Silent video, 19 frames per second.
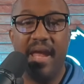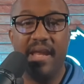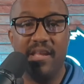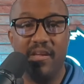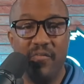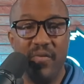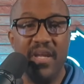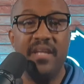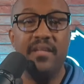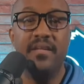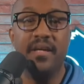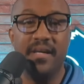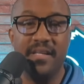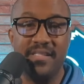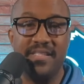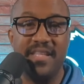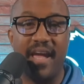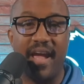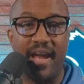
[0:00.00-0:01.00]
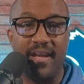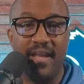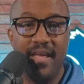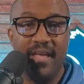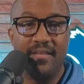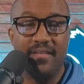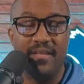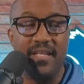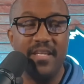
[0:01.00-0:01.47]
And if he does
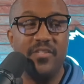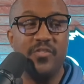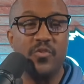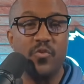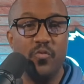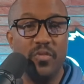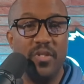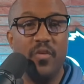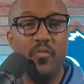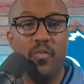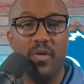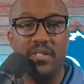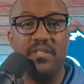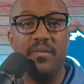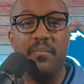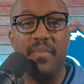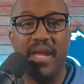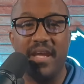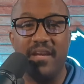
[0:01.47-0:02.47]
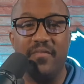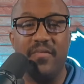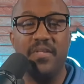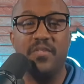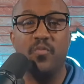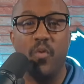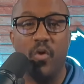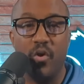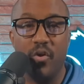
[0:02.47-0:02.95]
that, then he truly was a man
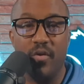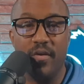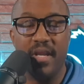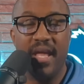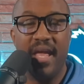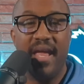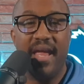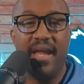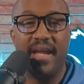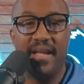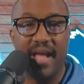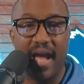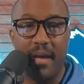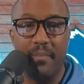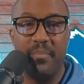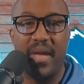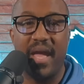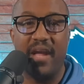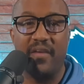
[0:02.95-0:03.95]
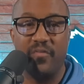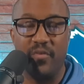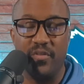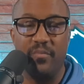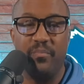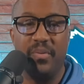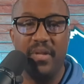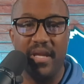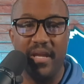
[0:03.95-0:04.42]
of his word and got back
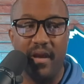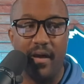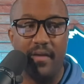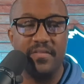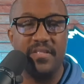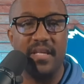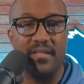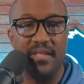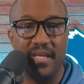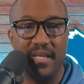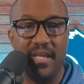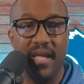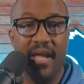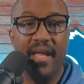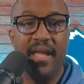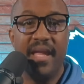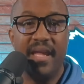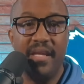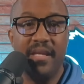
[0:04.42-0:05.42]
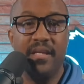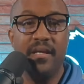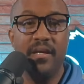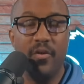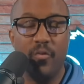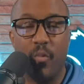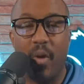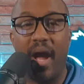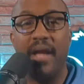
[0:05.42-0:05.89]
for the playoffs. I think he
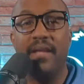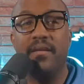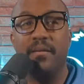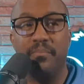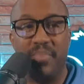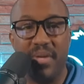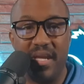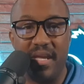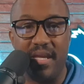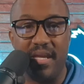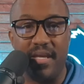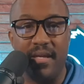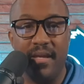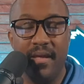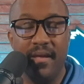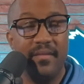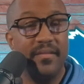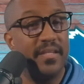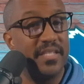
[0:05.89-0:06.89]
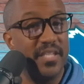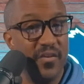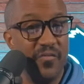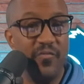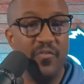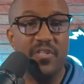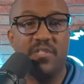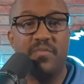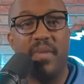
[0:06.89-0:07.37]
could wind up being the
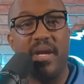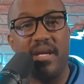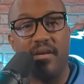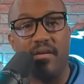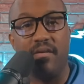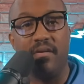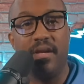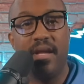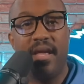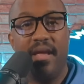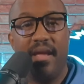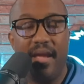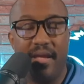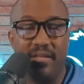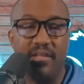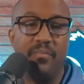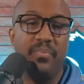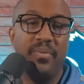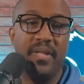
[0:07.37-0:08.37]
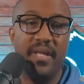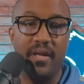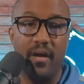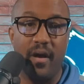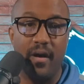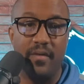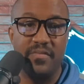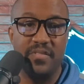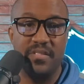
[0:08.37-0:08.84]
difference maker in the
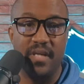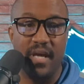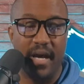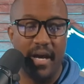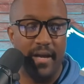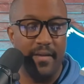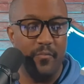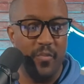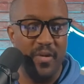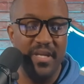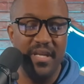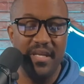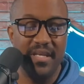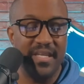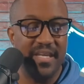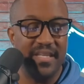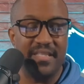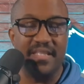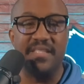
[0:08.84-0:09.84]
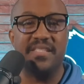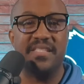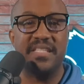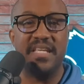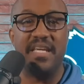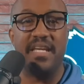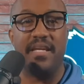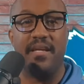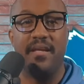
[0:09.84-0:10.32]
playoffs. We didn't get to
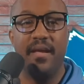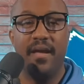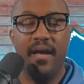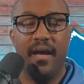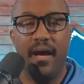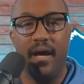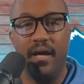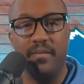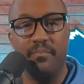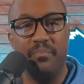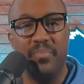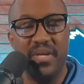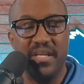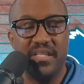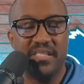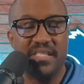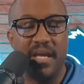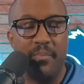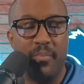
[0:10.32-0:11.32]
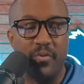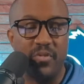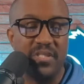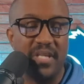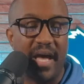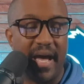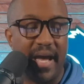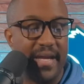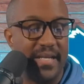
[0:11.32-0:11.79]
see a big
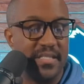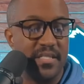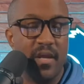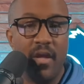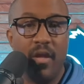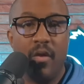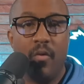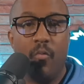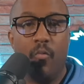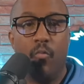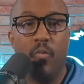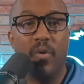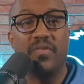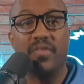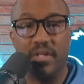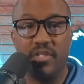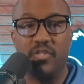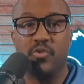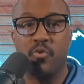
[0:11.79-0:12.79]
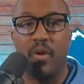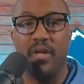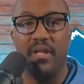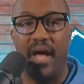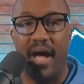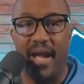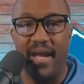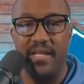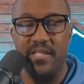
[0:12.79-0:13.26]
sample size with the
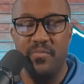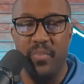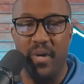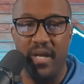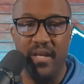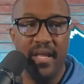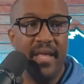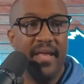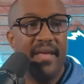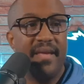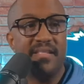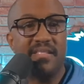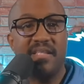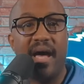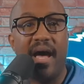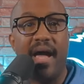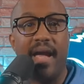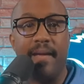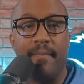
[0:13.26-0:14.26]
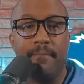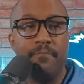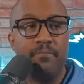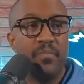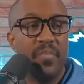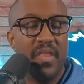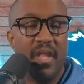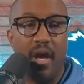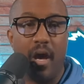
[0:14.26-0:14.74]
Detroit Lions, but his
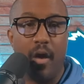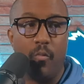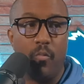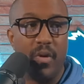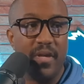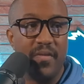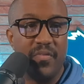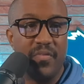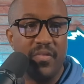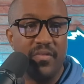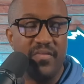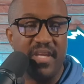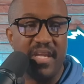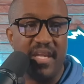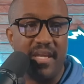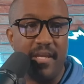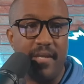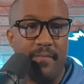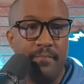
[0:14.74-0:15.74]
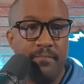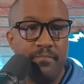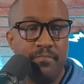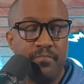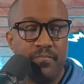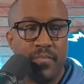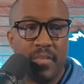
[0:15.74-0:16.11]
time with the